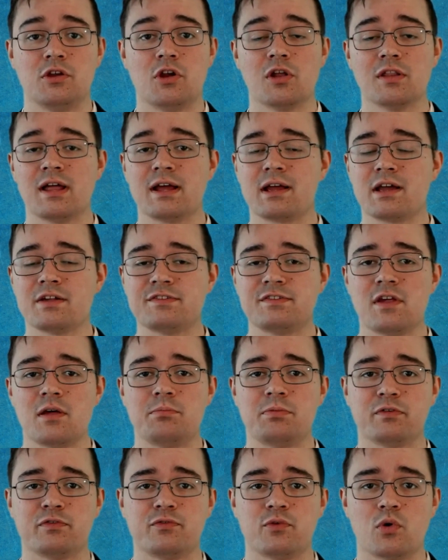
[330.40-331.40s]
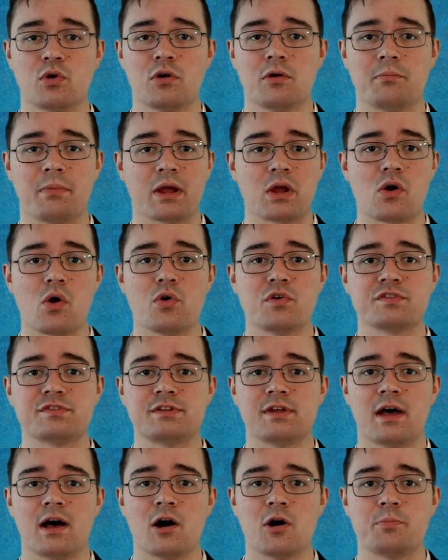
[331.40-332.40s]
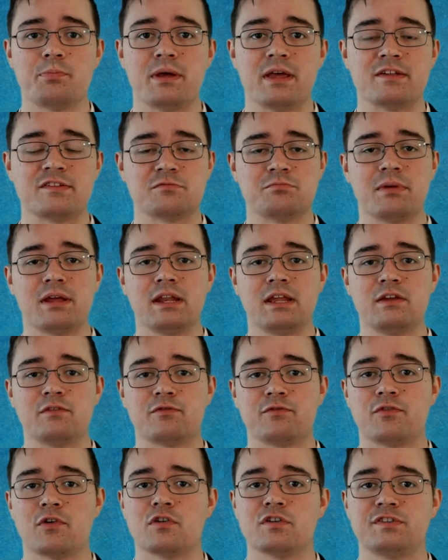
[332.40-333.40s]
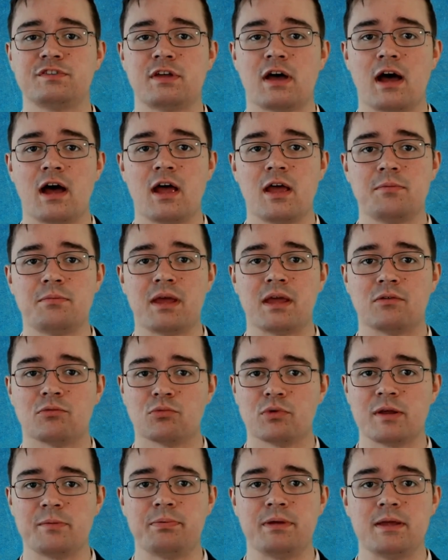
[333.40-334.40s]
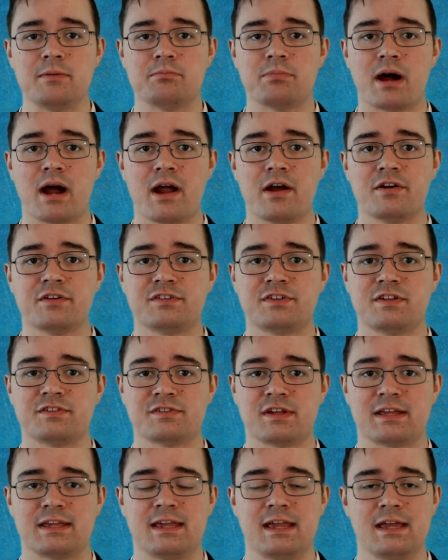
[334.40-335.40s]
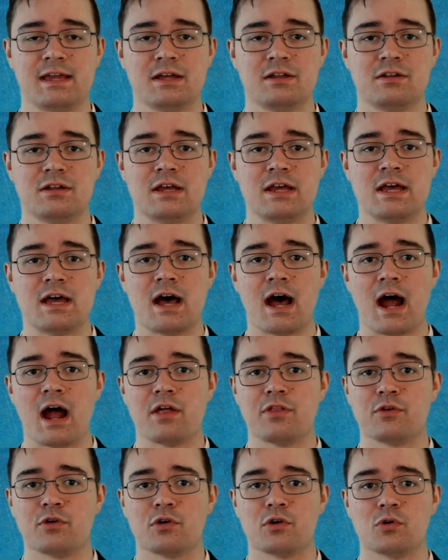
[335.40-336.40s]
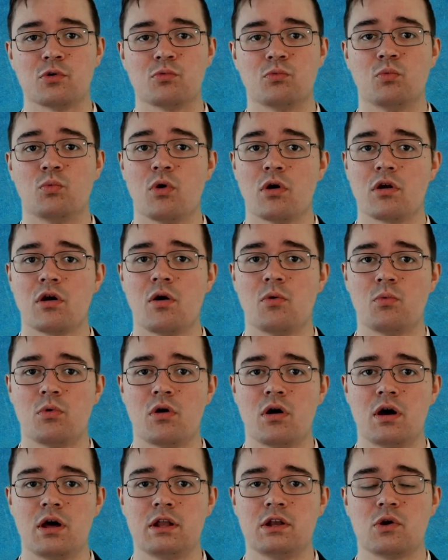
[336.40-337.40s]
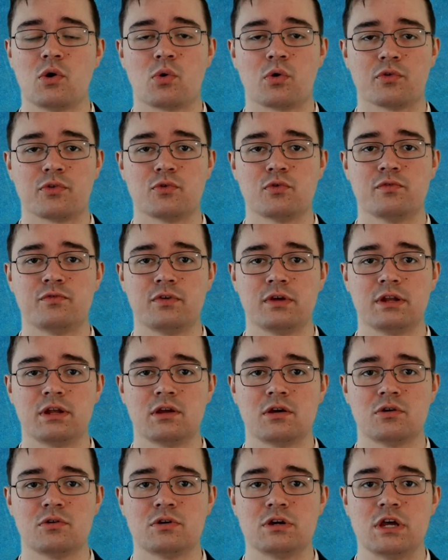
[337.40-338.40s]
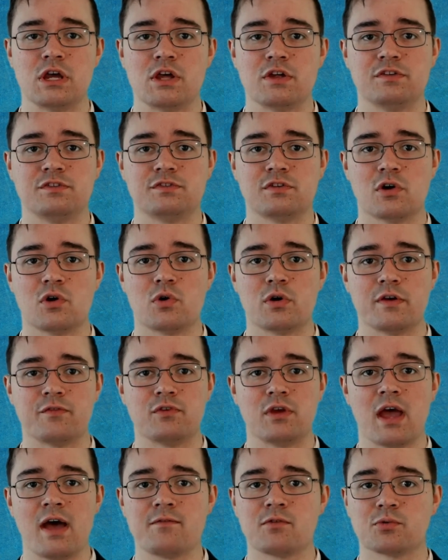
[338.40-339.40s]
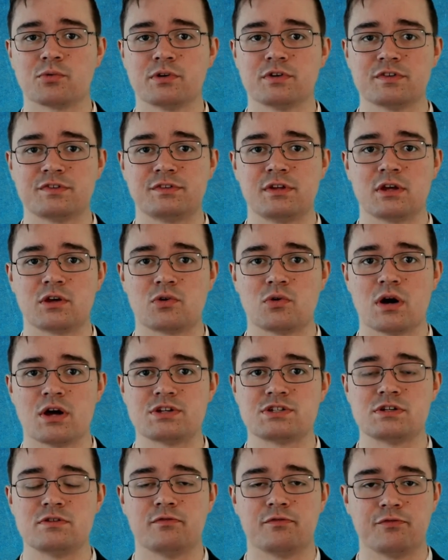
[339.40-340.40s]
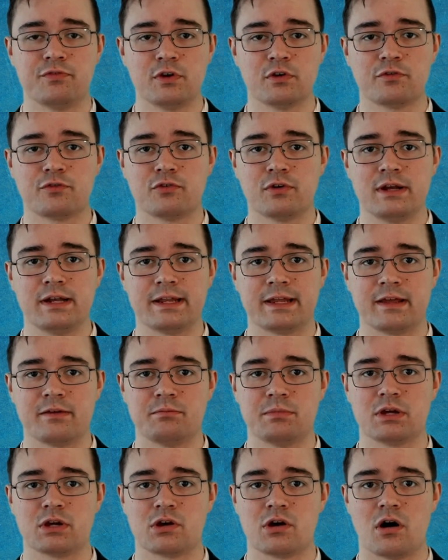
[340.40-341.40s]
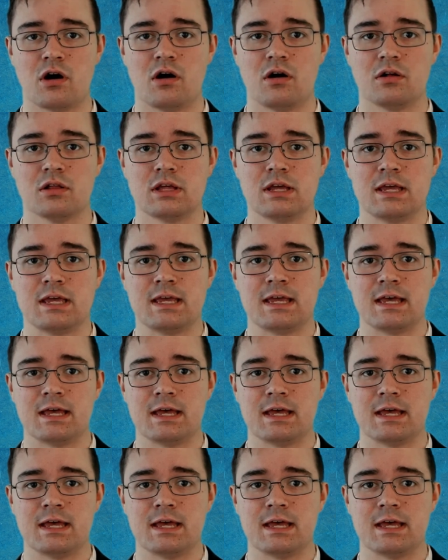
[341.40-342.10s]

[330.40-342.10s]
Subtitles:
Like I said before, my goal is to help as many first-time and repeat buyers as I can, either one-on-one or through video. So if you have a real estate question, feel free to give me a call.